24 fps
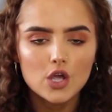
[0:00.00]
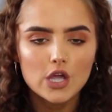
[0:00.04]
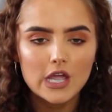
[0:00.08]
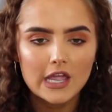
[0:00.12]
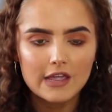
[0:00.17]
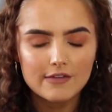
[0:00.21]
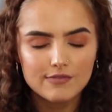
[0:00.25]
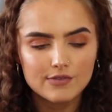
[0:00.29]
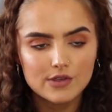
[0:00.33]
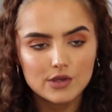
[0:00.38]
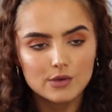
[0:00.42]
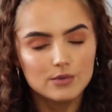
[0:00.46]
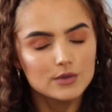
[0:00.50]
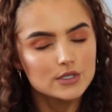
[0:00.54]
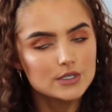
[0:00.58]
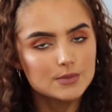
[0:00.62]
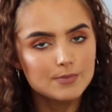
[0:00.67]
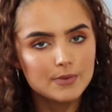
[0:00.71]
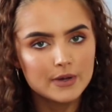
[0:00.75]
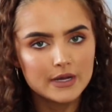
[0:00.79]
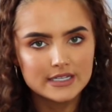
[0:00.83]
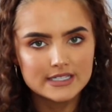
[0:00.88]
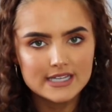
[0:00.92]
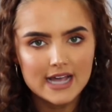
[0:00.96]
If you were to
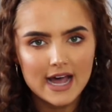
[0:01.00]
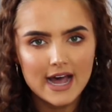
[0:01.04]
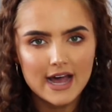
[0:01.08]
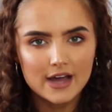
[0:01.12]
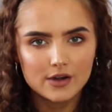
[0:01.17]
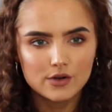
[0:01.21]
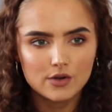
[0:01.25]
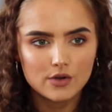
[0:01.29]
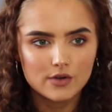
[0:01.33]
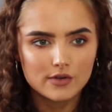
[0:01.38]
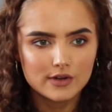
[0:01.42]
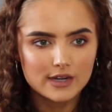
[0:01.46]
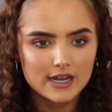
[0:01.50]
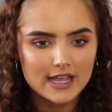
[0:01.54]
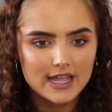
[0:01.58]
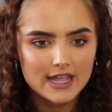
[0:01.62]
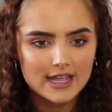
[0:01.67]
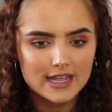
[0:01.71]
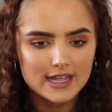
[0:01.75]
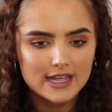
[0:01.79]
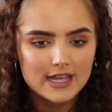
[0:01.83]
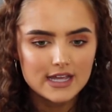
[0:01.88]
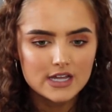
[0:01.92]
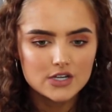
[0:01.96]
put tan on,
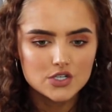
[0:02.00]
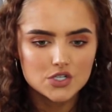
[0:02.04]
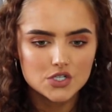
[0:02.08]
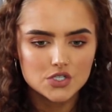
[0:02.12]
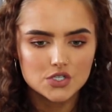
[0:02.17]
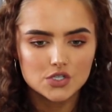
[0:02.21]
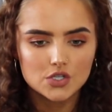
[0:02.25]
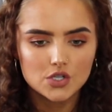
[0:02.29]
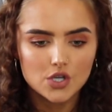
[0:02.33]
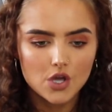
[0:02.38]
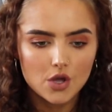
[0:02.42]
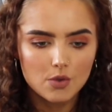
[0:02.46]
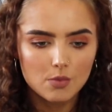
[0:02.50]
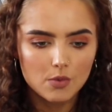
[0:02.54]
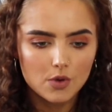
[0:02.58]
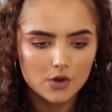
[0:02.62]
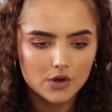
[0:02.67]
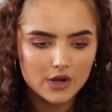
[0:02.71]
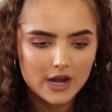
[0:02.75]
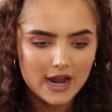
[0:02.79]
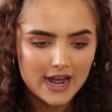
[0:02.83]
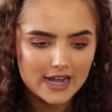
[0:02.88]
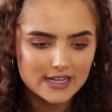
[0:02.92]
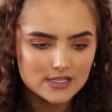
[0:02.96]
it doesn't go on
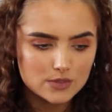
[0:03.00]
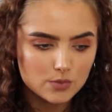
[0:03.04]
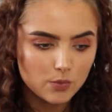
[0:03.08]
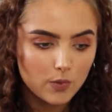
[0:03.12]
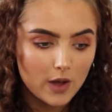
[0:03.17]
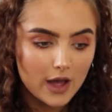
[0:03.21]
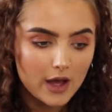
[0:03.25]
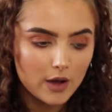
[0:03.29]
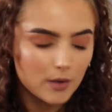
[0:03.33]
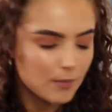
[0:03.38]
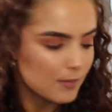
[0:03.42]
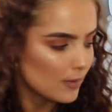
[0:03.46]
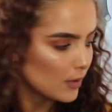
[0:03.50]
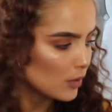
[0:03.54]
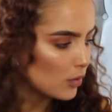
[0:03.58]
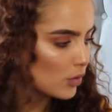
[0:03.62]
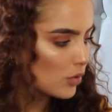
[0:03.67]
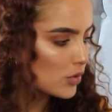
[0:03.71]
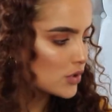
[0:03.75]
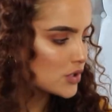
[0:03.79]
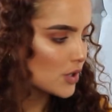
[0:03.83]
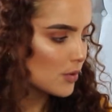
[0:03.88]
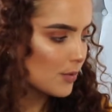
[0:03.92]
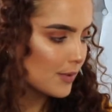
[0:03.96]
as well, but
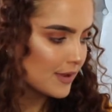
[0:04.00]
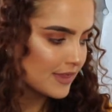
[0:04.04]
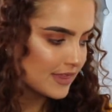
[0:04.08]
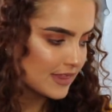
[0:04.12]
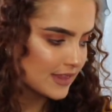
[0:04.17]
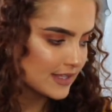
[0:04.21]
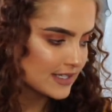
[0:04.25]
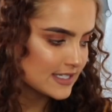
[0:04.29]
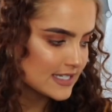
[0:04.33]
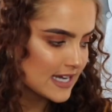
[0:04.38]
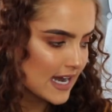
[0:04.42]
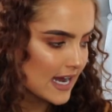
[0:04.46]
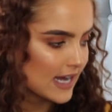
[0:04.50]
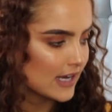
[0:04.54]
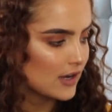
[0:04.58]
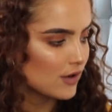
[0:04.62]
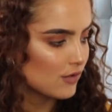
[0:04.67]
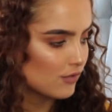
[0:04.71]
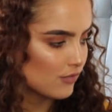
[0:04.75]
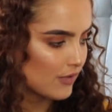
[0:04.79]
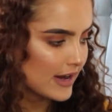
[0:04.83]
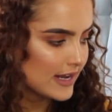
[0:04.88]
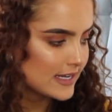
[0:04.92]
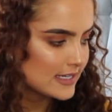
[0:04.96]
also with the tan
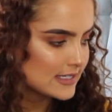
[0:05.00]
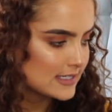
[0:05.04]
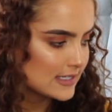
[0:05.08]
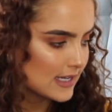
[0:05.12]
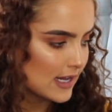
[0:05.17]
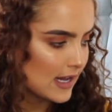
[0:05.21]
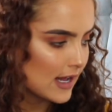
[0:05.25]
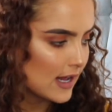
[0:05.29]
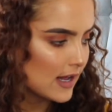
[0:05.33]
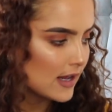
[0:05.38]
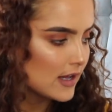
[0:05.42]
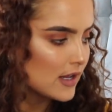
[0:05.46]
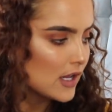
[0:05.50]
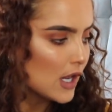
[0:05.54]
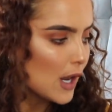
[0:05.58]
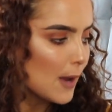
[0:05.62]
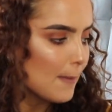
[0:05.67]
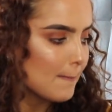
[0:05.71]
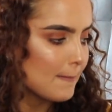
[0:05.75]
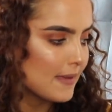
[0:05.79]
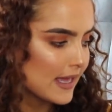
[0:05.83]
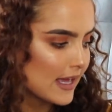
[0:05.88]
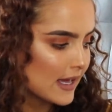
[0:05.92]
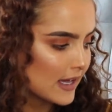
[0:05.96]
eraser,
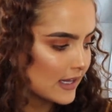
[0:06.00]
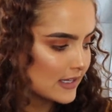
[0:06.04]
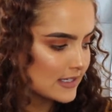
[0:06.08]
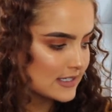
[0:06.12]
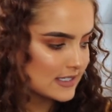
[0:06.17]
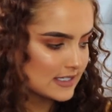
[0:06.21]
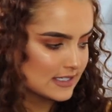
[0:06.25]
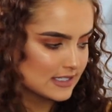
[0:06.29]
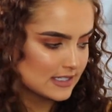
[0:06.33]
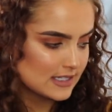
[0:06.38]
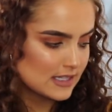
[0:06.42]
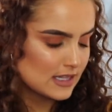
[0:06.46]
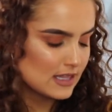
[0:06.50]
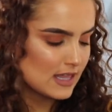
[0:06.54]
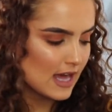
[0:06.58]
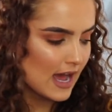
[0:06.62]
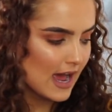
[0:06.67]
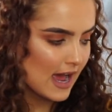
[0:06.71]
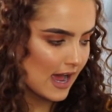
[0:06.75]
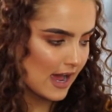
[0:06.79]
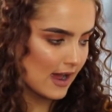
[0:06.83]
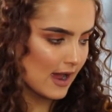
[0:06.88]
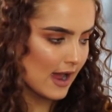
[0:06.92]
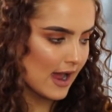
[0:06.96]
because
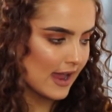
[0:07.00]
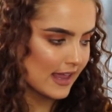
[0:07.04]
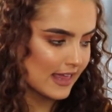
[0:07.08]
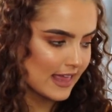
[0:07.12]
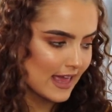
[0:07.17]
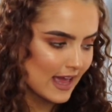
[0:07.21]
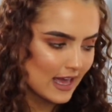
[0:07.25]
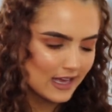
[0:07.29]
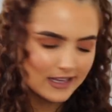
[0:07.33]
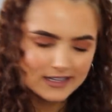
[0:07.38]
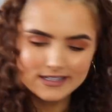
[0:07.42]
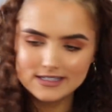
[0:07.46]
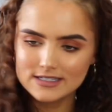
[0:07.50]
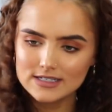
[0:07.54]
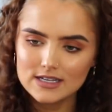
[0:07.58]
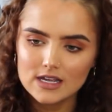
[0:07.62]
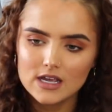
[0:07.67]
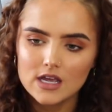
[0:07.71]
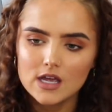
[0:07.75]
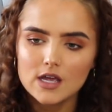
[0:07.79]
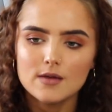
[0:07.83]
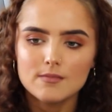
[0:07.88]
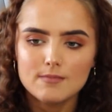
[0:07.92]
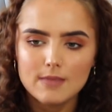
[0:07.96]
that, I guess
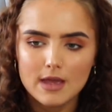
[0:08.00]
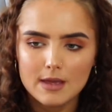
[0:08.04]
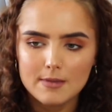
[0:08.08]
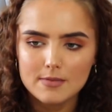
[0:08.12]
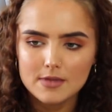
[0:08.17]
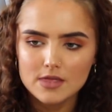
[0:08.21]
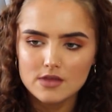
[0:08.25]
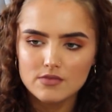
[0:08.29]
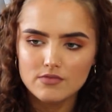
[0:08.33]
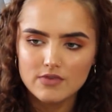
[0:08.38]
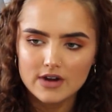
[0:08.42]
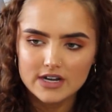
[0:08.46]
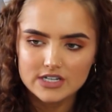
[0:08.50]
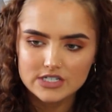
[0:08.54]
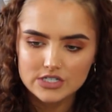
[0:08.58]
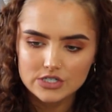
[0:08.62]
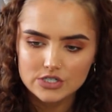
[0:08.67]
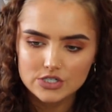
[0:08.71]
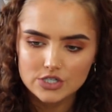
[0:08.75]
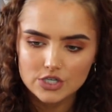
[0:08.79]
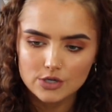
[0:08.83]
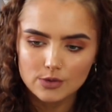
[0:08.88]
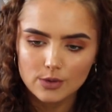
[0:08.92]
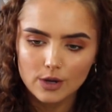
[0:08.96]
maybe the
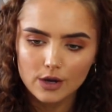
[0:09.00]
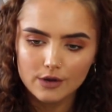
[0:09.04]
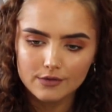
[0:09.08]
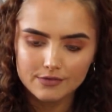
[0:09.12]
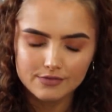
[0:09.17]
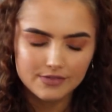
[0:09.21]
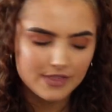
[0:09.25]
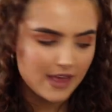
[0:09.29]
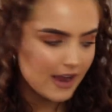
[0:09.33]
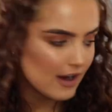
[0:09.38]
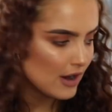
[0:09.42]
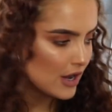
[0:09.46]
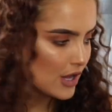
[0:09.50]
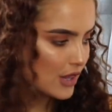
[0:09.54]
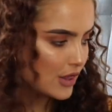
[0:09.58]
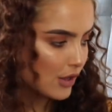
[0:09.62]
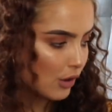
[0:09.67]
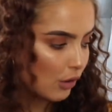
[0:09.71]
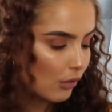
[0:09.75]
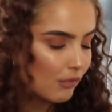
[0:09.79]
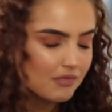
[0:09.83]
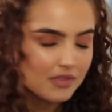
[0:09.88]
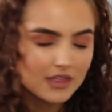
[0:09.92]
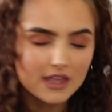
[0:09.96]
residue of
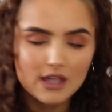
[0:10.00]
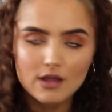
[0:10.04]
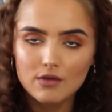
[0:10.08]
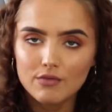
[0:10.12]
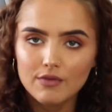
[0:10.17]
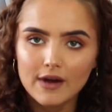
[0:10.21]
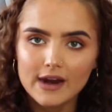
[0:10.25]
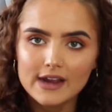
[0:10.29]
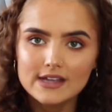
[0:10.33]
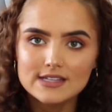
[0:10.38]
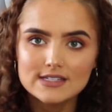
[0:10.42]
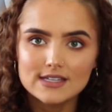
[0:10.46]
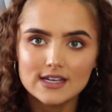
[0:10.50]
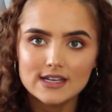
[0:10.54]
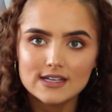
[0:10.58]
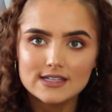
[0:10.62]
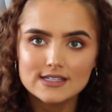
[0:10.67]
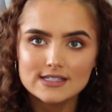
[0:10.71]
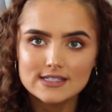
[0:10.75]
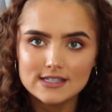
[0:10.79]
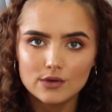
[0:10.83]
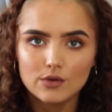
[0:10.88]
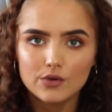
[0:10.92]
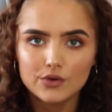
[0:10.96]
the eraser is
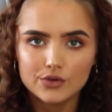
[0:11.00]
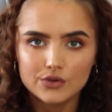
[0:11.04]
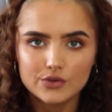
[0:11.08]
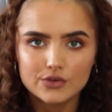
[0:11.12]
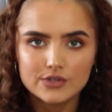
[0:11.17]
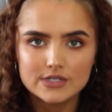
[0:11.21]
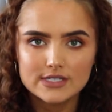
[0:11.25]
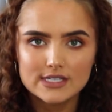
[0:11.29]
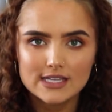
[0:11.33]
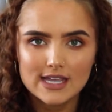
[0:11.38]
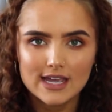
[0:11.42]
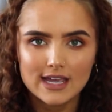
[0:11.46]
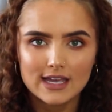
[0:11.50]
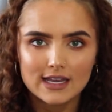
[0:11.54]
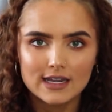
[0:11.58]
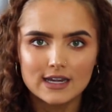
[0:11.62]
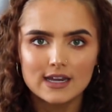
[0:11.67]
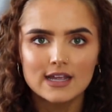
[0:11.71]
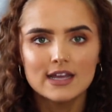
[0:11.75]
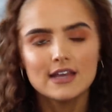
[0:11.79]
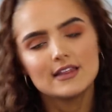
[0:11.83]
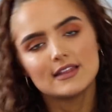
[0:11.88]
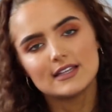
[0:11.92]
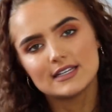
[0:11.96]
still on your skin,
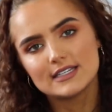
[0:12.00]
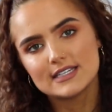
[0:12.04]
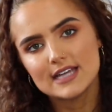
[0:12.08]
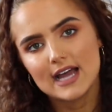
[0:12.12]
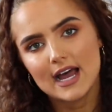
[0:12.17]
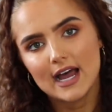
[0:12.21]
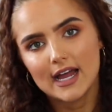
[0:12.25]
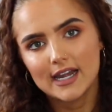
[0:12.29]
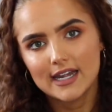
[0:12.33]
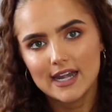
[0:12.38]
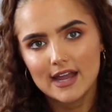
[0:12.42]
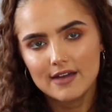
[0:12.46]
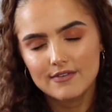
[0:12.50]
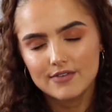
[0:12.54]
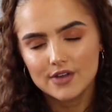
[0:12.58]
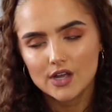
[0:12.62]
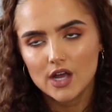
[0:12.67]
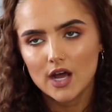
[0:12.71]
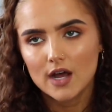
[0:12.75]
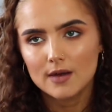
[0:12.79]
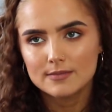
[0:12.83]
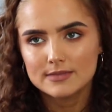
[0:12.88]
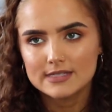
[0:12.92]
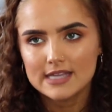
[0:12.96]
the tan never
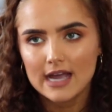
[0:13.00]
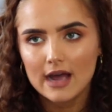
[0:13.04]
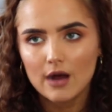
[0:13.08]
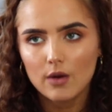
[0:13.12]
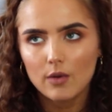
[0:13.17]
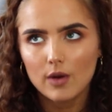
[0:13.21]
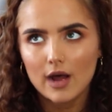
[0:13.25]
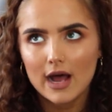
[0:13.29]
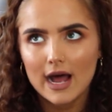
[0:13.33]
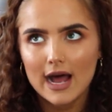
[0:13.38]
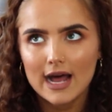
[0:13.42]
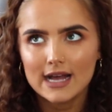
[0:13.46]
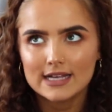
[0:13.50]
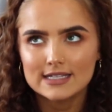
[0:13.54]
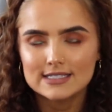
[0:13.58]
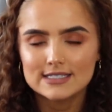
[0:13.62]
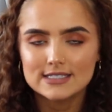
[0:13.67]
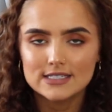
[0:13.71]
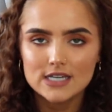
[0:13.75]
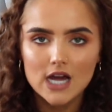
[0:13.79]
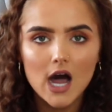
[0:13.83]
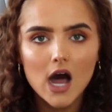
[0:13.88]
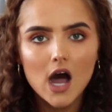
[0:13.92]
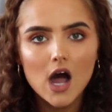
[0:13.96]
comes out as
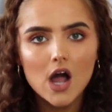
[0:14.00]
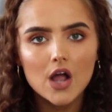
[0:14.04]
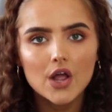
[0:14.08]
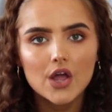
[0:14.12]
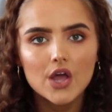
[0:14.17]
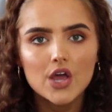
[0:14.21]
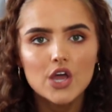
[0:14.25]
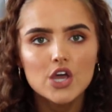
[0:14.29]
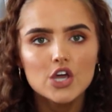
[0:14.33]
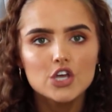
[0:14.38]
dark.